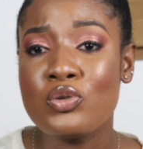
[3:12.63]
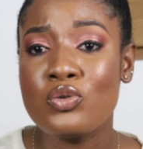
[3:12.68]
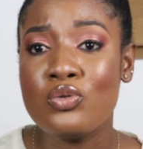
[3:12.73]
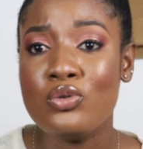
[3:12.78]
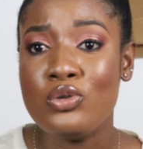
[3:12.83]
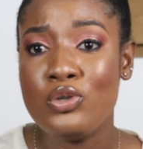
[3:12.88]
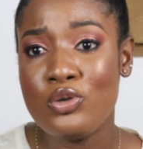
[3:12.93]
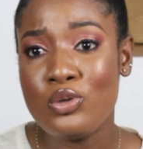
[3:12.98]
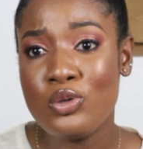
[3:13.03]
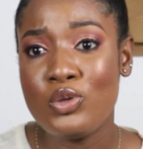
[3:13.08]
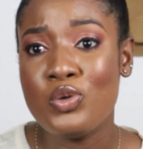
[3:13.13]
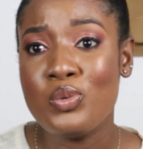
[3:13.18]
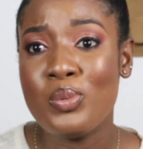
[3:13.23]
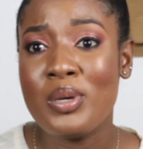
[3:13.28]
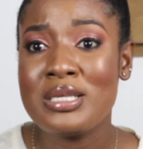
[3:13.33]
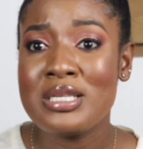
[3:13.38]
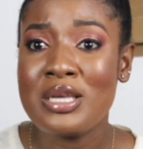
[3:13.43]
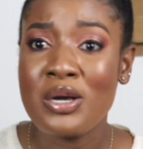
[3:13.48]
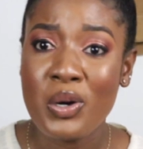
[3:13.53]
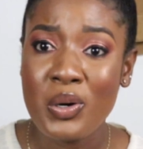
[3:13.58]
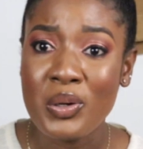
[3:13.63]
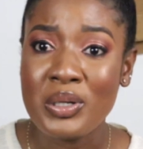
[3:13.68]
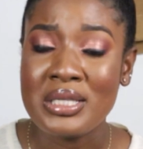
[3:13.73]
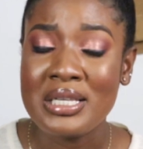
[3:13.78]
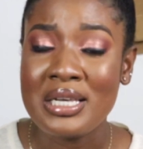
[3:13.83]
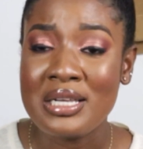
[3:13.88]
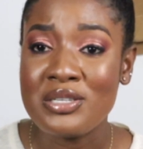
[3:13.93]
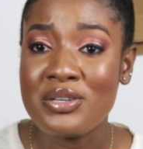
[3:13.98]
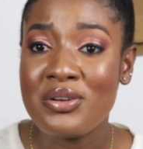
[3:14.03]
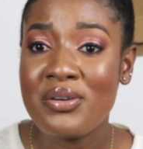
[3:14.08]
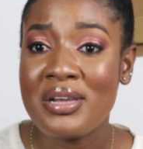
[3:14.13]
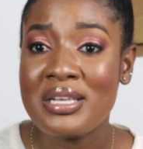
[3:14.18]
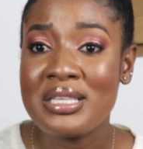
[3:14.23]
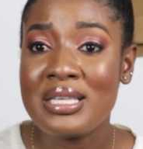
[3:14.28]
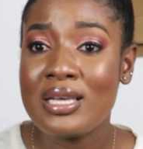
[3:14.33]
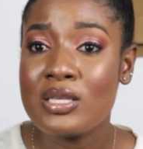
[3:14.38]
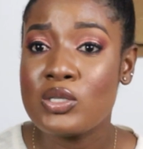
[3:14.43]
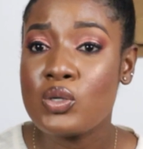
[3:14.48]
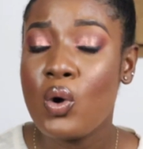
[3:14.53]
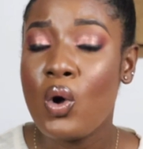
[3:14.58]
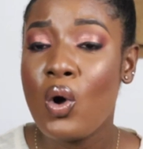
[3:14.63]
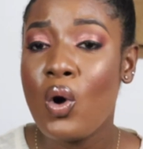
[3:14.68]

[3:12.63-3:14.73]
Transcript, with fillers: to YouTubers and content creators